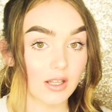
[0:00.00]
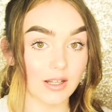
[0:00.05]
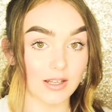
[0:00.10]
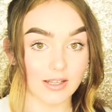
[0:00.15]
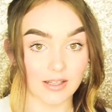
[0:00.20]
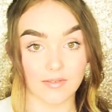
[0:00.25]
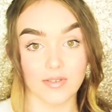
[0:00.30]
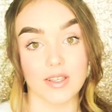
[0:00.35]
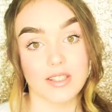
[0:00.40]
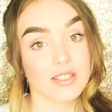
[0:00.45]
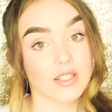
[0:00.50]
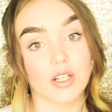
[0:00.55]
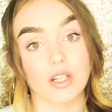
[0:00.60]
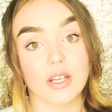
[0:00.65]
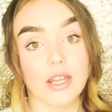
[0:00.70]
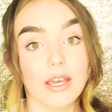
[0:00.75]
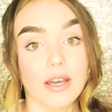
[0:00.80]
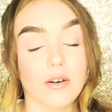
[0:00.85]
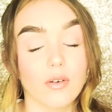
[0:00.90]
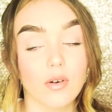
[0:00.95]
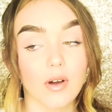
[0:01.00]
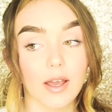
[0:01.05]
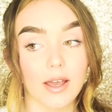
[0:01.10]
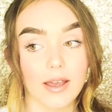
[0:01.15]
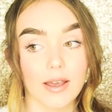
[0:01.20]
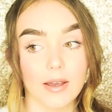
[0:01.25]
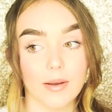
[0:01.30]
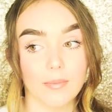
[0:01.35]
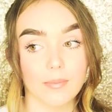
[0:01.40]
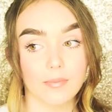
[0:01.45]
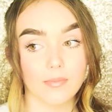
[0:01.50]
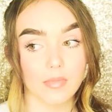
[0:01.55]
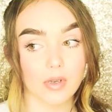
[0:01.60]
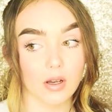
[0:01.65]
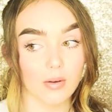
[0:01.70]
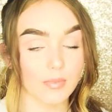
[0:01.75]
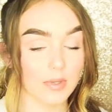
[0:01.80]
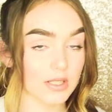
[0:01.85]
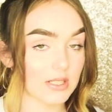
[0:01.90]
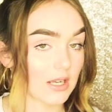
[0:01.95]
leaving cert now
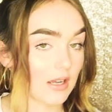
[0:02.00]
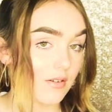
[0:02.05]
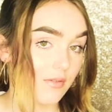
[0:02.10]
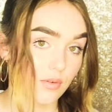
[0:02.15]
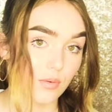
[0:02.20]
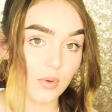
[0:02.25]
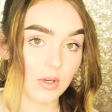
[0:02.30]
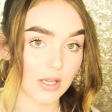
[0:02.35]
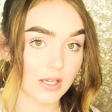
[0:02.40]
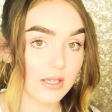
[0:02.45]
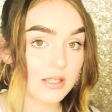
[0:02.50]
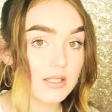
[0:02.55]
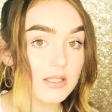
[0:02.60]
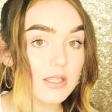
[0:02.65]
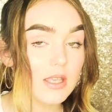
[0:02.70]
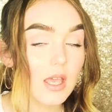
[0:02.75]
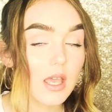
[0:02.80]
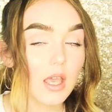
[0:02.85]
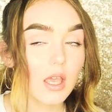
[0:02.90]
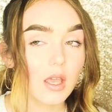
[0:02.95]
compared to everyone else,